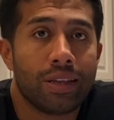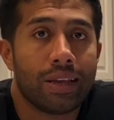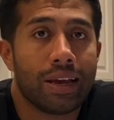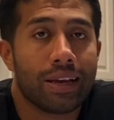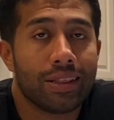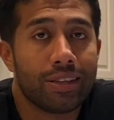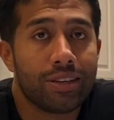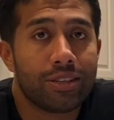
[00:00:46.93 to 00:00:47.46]

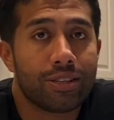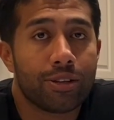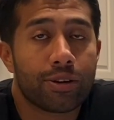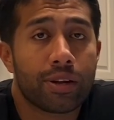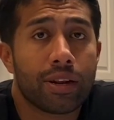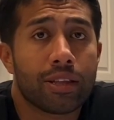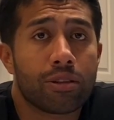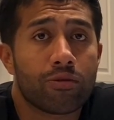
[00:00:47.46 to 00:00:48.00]
At least
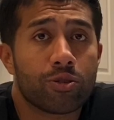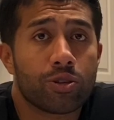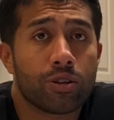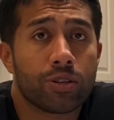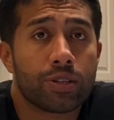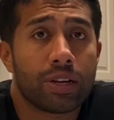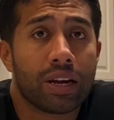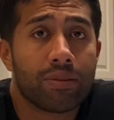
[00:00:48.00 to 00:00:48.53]
looking at the
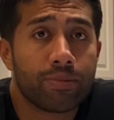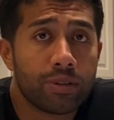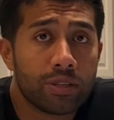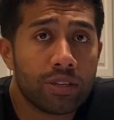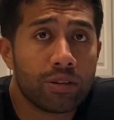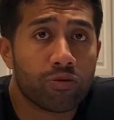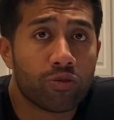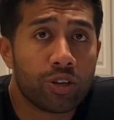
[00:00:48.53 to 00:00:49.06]
results that I've been
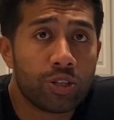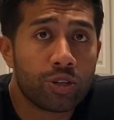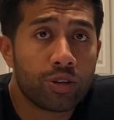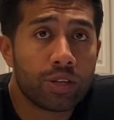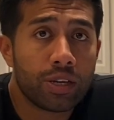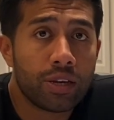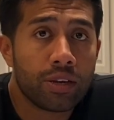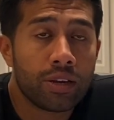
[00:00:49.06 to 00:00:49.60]
seeing
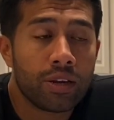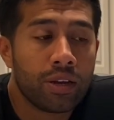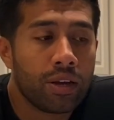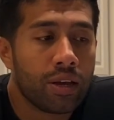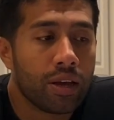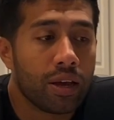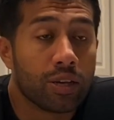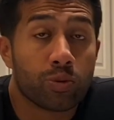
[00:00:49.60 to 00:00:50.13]
regionally
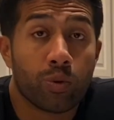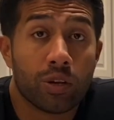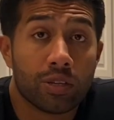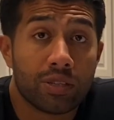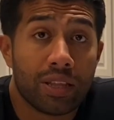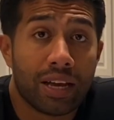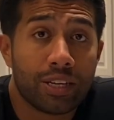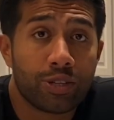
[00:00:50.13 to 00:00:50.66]
as well
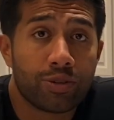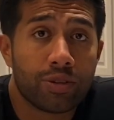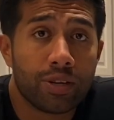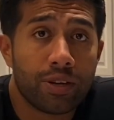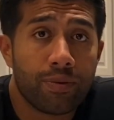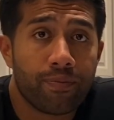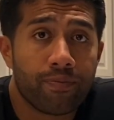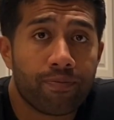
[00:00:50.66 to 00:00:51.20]
as
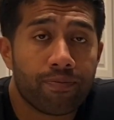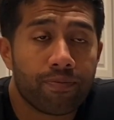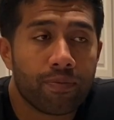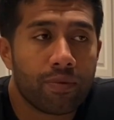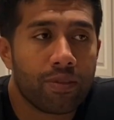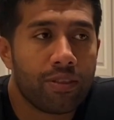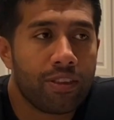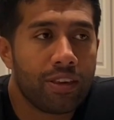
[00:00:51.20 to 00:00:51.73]
nationally,
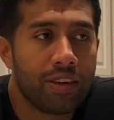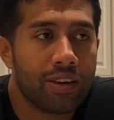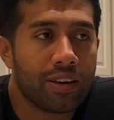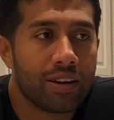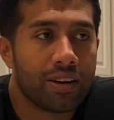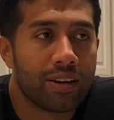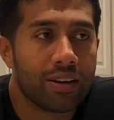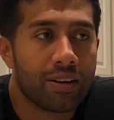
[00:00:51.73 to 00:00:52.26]

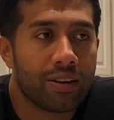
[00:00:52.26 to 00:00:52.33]
the